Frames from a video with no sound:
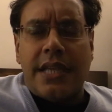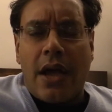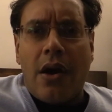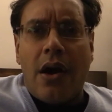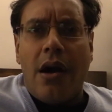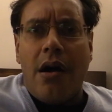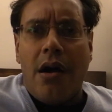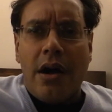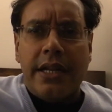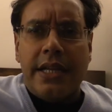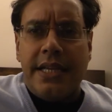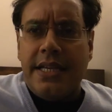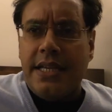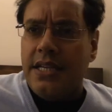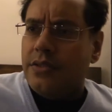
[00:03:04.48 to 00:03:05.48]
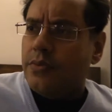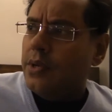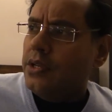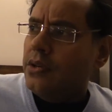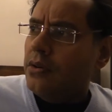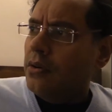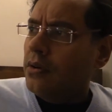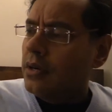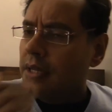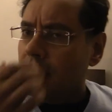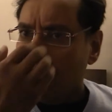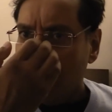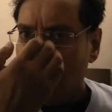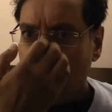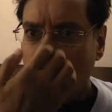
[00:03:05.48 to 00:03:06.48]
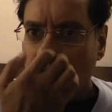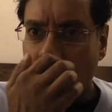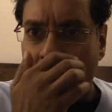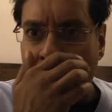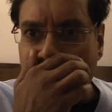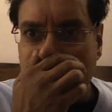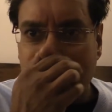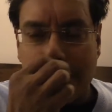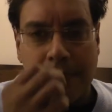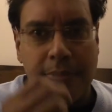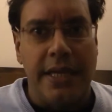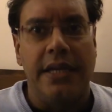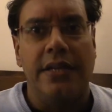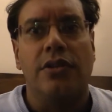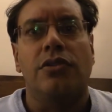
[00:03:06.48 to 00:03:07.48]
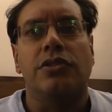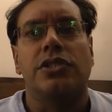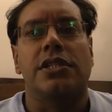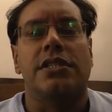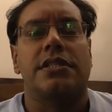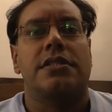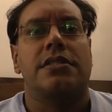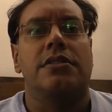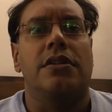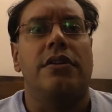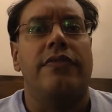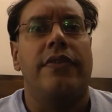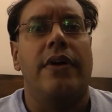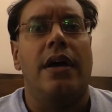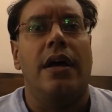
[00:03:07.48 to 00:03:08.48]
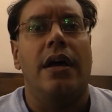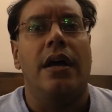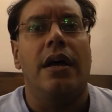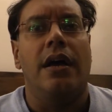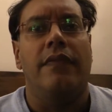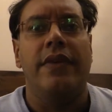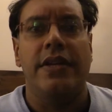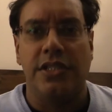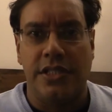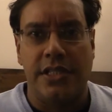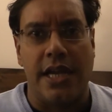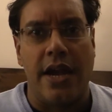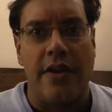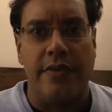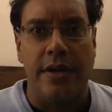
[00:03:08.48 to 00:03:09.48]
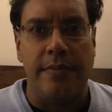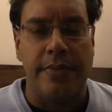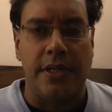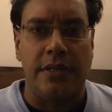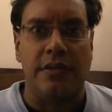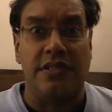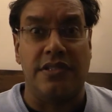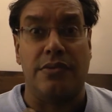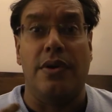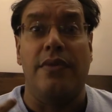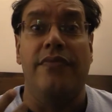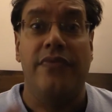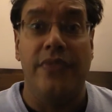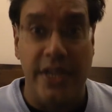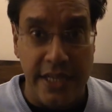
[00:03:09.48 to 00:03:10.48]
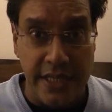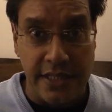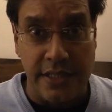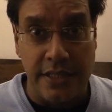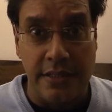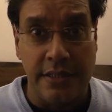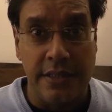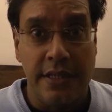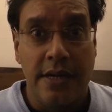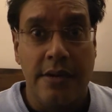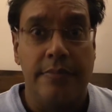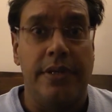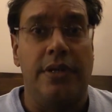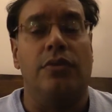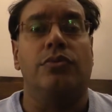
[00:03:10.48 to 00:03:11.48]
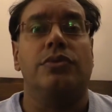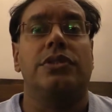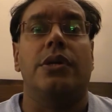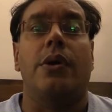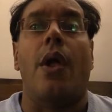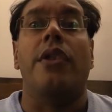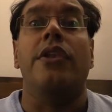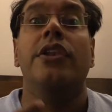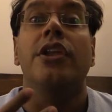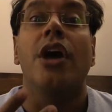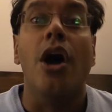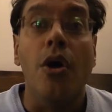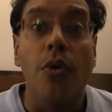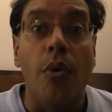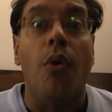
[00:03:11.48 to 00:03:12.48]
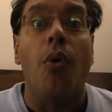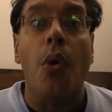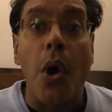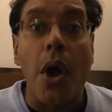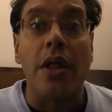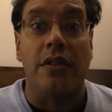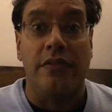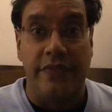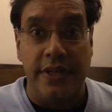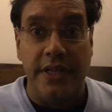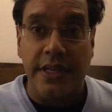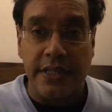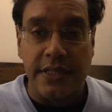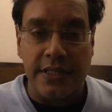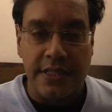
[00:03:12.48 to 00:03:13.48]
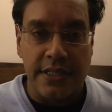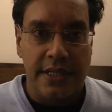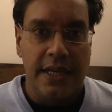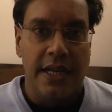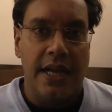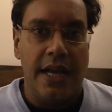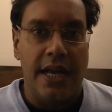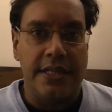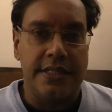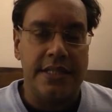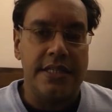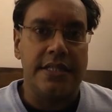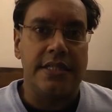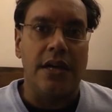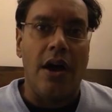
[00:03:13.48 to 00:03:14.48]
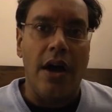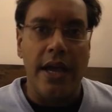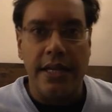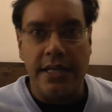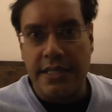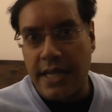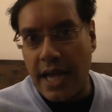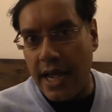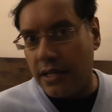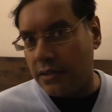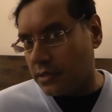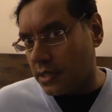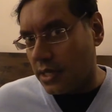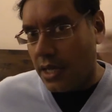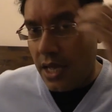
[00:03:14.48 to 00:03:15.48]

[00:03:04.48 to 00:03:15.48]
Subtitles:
how hard it is when you're trying to be not just sort of a vegetarian, but also a vegan, but not also a no oil vegan, as this diet entails.